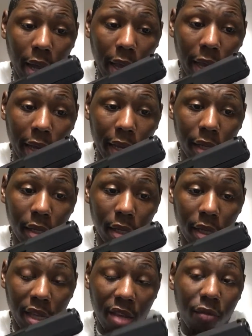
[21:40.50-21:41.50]
and
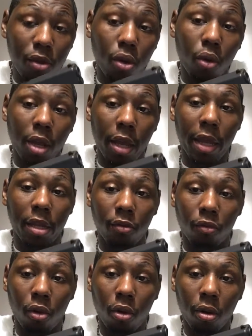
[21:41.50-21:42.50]
even though they in the
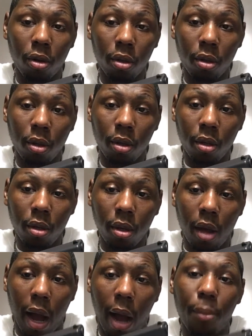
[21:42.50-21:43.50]
wrong,
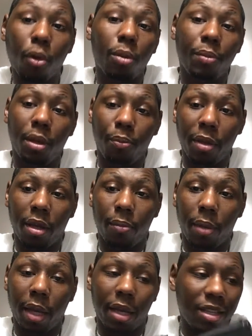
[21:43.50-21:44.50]
I'm going to be the bigger
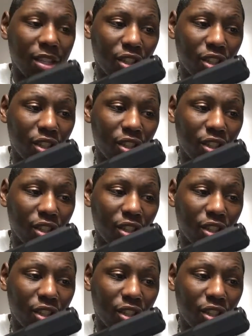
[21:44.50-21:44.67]
man.